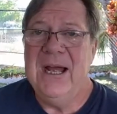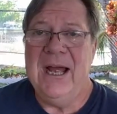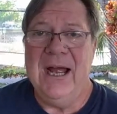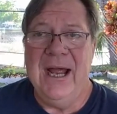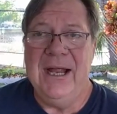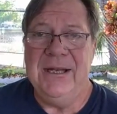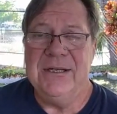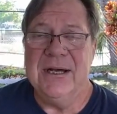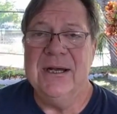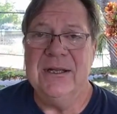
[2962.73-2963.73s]
And
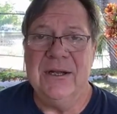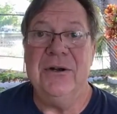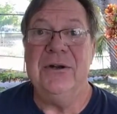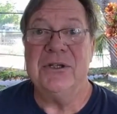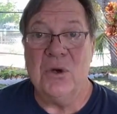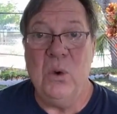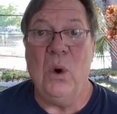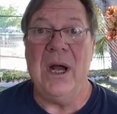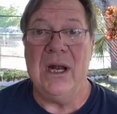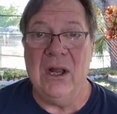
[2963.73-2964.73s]
there is
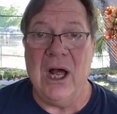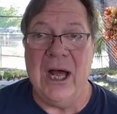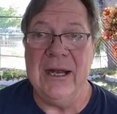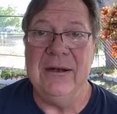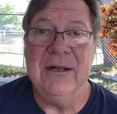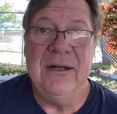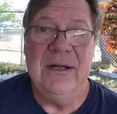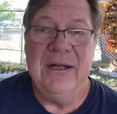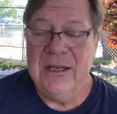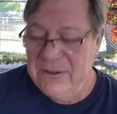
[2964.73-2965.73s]
quite a lot.
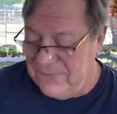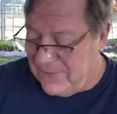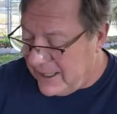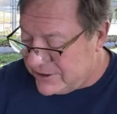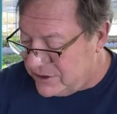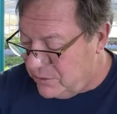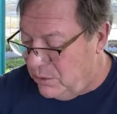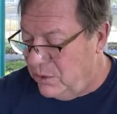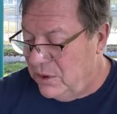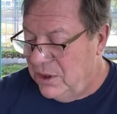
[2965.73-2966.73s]
In fact,
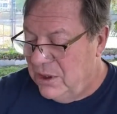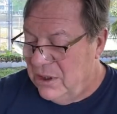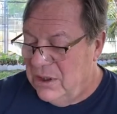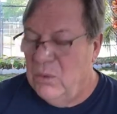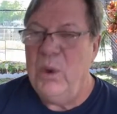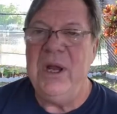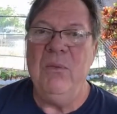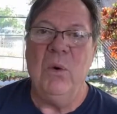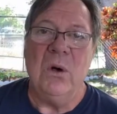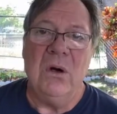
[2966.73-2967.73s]
we
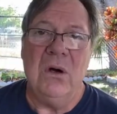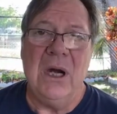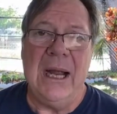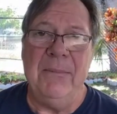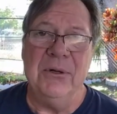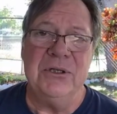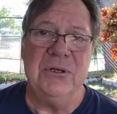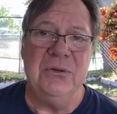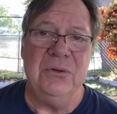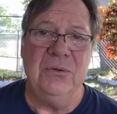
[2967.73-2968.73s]
were able
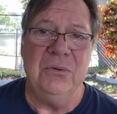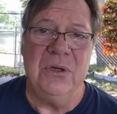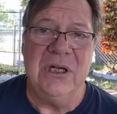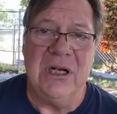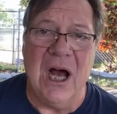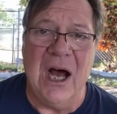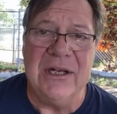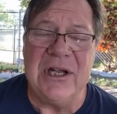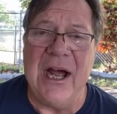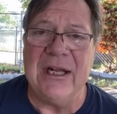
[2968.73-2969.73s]
to
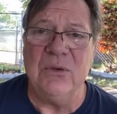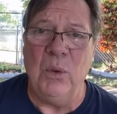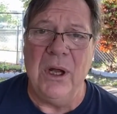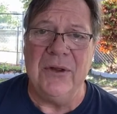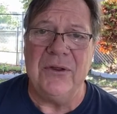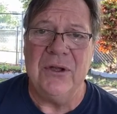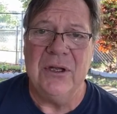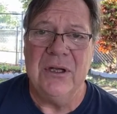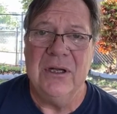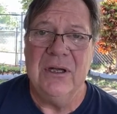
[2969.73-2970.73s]
contact with
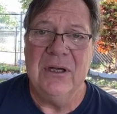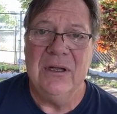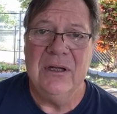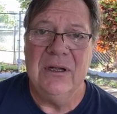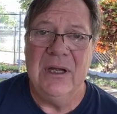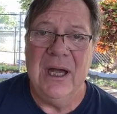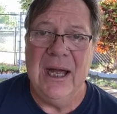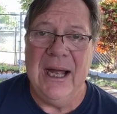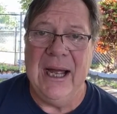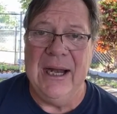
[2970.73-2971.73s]

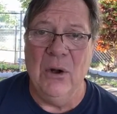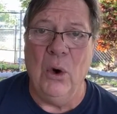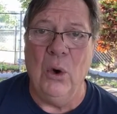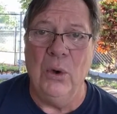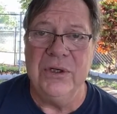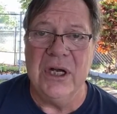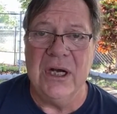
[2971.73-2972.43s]
an old